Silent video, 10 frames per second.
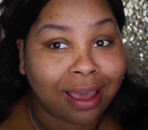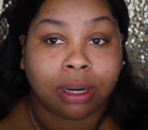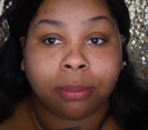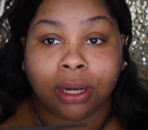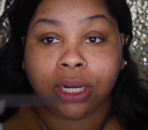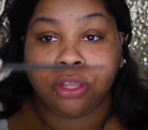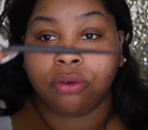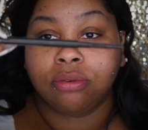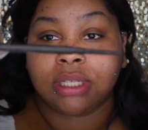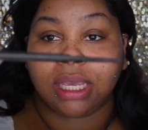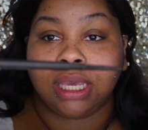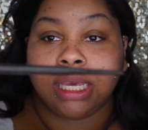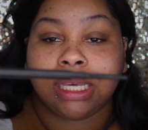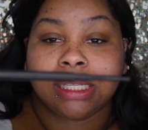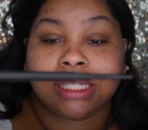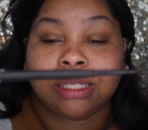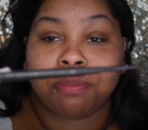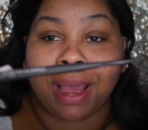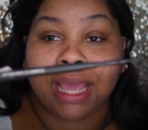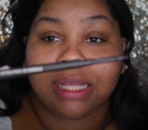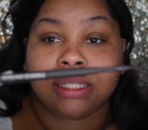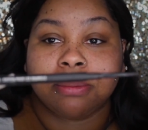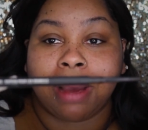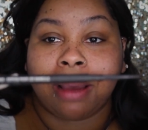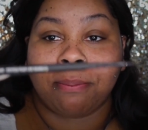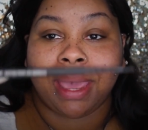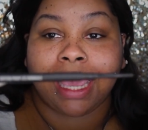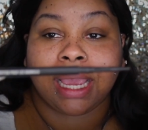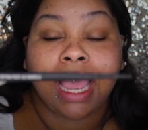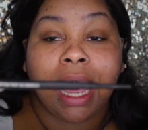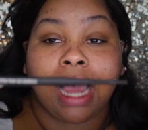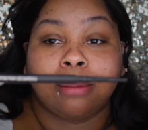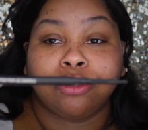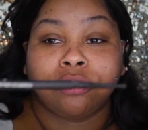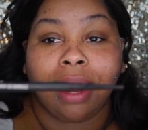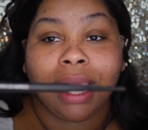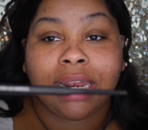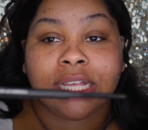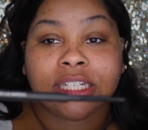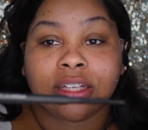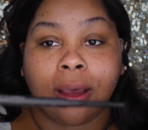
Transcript: What I'm gonna use is Spiked by MAC. I'm trying this